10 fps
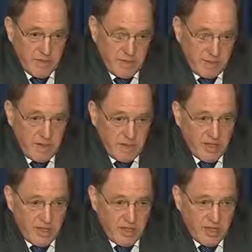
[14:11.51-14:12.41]
But the
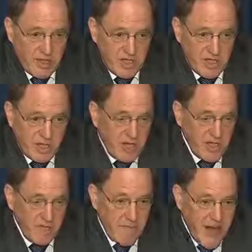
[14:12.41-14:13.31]
condition is a change of